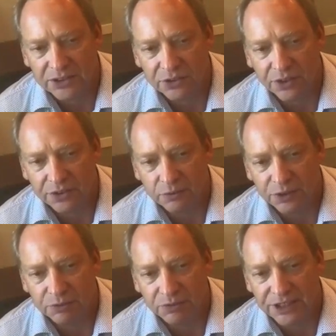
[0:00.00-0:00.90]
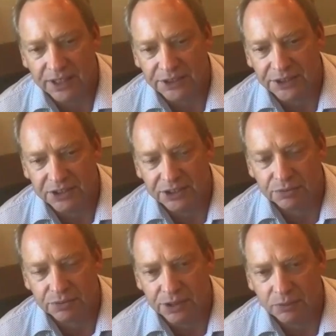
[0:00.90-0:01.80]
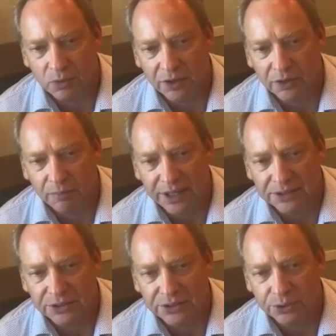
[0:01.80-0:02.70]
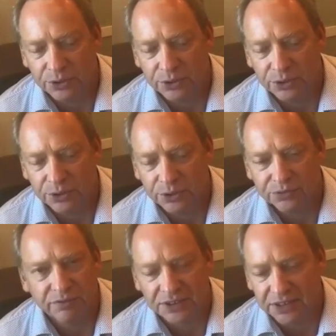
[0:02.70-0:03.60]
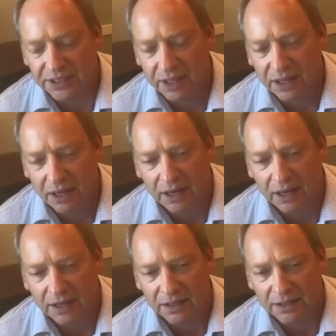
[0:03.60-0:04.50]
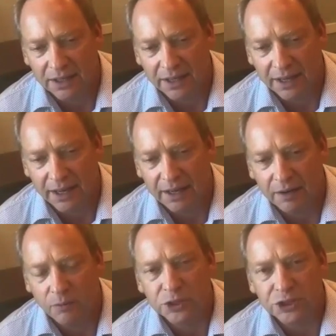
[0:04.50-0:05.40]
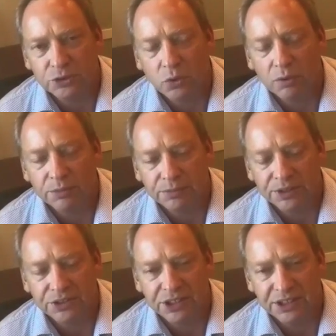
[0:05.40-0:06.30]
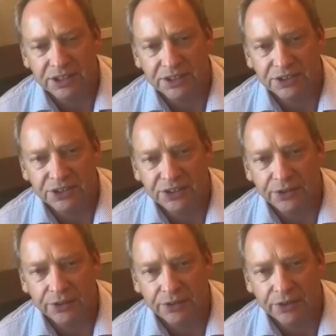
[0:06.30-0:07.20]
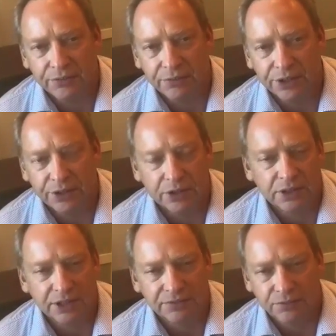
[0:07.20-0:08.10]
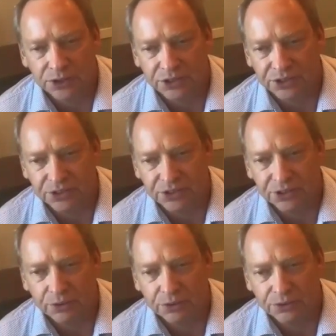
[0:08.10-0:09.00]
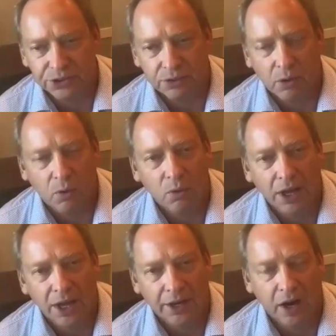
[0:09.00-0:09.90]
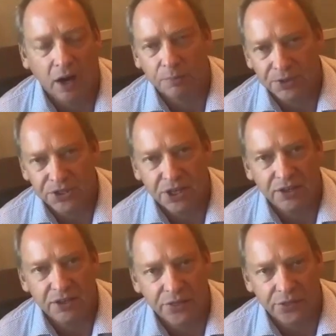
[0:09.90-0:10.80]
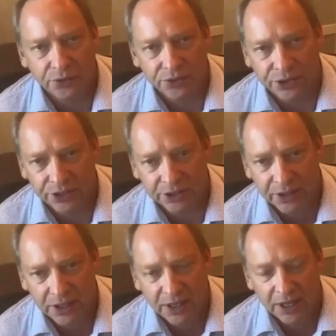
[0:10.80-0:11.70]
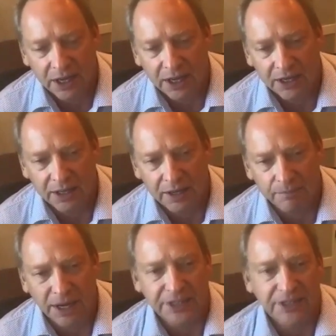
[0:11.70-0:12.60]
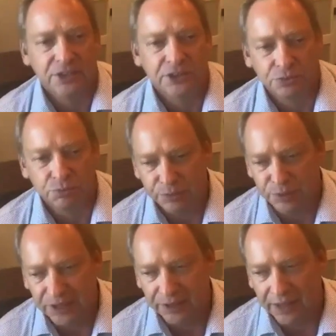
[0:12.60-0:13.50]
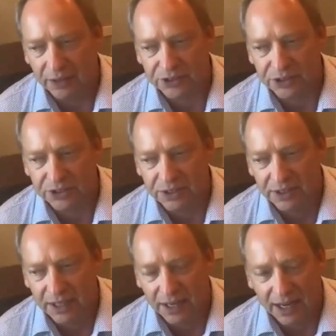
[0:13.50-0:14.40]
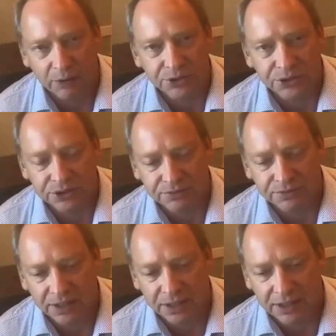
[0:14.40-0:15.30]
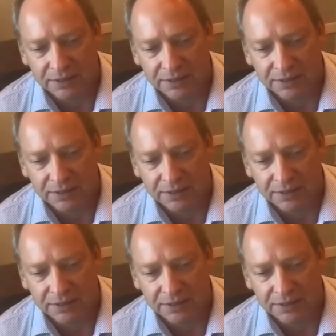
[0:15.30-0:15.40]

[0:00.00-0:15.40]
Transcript: Correct. So that retention is really one of the main tools for the vesting. And what you normally would see is either a 3-year cliff, which is 0, 0, and 100% in the third year. And by years, we mean 1,000 hours of